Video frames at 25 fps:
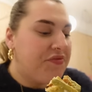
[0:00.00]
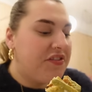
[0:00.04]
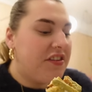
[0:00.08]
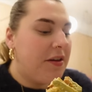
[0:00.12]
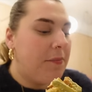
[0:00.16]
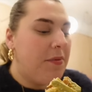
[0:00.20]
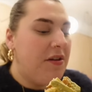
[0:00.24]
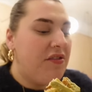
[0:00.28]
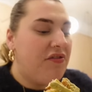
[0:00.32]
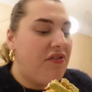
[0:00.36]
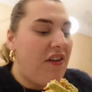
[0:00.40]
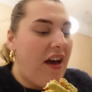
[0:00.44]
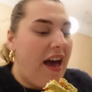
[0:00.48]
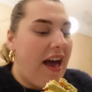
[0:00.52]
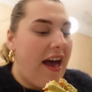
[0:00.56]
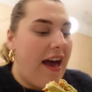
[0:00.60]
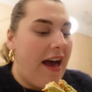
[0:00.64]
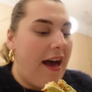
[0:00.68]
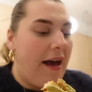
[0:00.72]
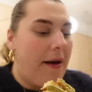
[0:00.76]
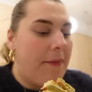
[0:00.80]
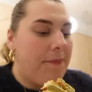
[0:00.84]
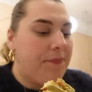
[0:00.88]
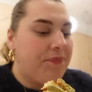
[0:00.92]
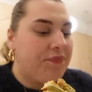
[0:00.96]
To be
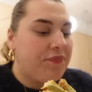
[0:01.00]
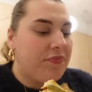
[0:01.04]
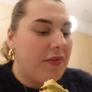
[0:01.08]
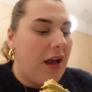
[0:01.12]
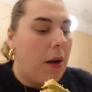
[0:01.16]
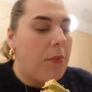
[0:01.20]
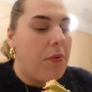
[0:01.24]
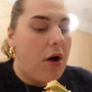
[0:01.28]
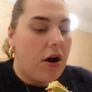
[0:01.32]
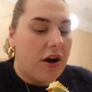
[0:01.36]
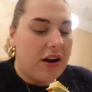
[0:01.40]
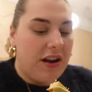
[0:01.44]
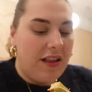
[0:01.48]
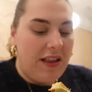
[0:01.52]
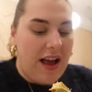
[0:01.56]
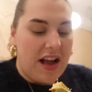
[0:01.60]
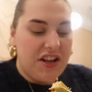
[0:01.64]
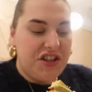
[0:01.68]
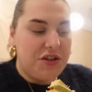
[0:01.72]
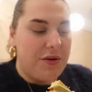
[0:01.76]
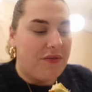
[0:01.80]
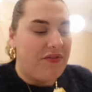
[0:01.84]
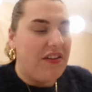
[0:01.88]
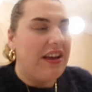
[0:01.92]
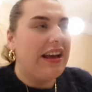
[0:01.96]
fair, I'm not going to lie
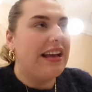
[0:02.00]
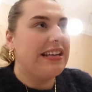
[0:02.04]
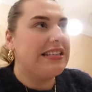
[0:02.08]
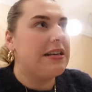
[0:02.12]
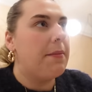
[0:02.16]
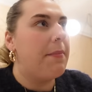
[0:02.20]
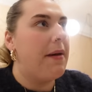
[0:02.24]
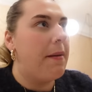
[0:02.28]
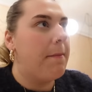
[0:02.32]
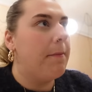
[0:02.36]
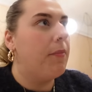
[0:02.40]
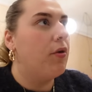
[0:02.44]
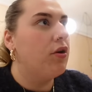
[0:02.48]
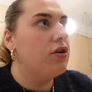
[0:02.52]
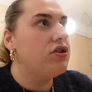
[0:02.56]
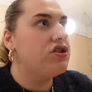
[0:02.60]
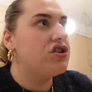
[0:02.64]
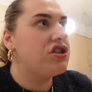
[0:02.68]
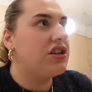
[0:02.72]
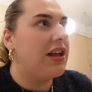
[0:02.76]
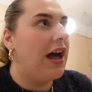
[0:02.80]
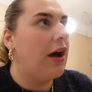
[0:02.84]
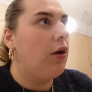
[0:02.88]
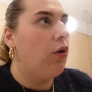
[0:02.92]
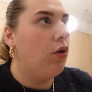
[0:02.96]
to you, I think it's a bit much,
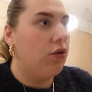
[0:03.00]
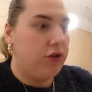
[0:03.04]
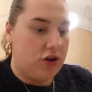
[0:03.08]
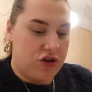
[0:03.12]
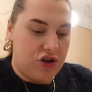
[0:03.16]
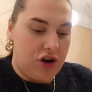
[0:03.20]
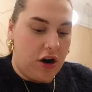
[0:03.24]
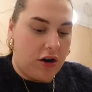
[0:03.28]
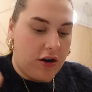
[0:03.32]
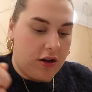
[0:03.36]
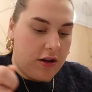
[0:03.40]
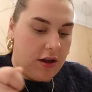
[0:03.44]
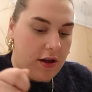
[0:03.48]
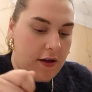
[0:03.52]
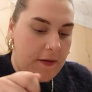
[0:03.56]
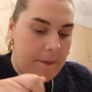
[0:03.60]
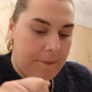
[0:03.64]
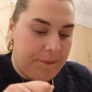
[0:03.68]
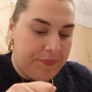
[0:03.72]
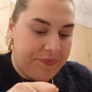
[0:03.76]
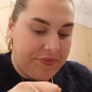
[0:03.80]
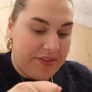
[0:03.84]
like all the chocolate.